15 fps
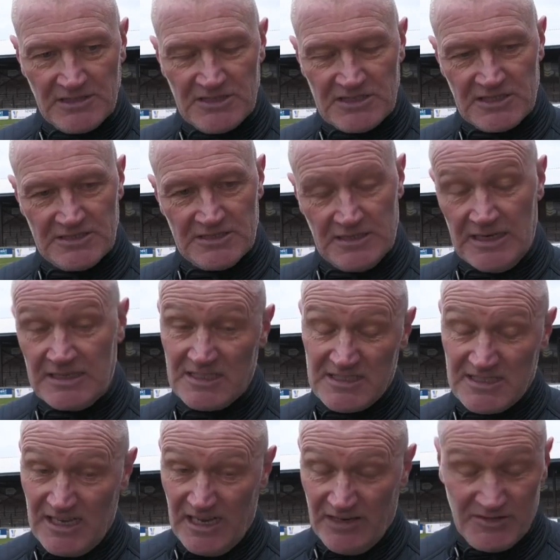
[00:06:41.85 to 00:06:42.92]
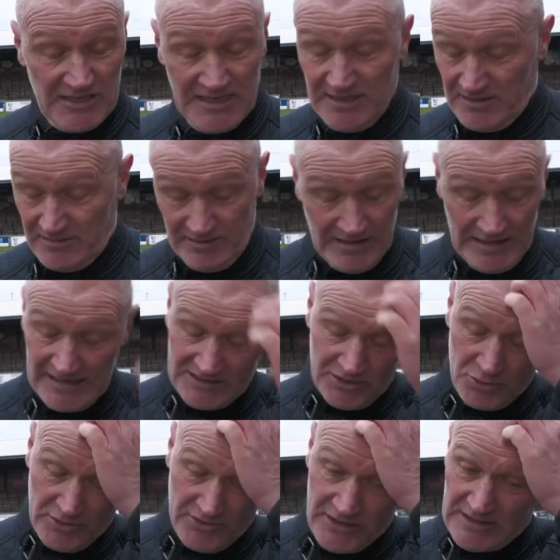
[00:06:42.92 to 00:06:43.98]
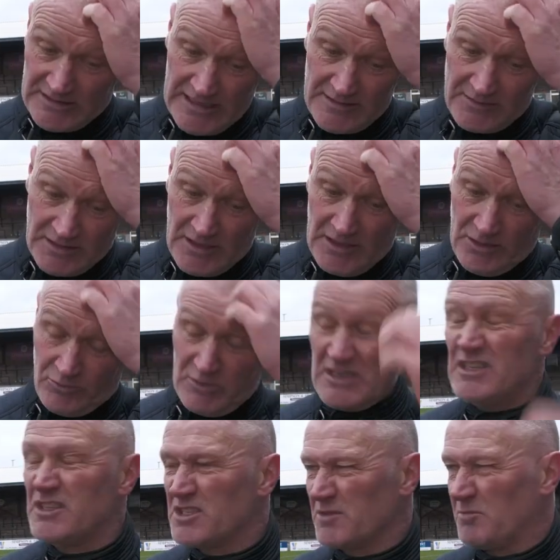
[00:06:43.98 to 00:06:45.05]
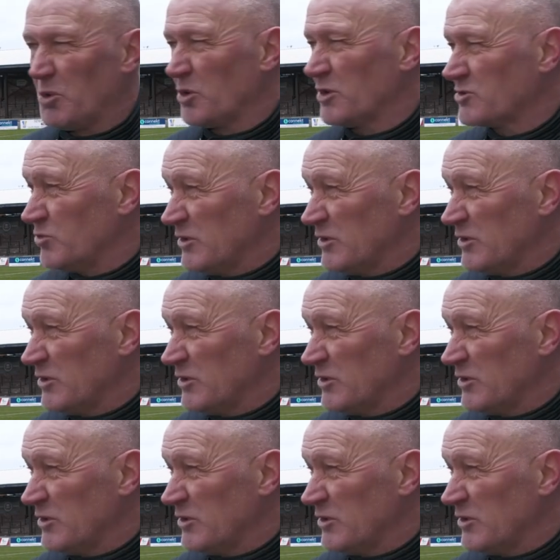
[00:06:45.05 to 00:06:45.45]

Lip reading: and this is, as I say, I've said the last two or three times, we need the supporters.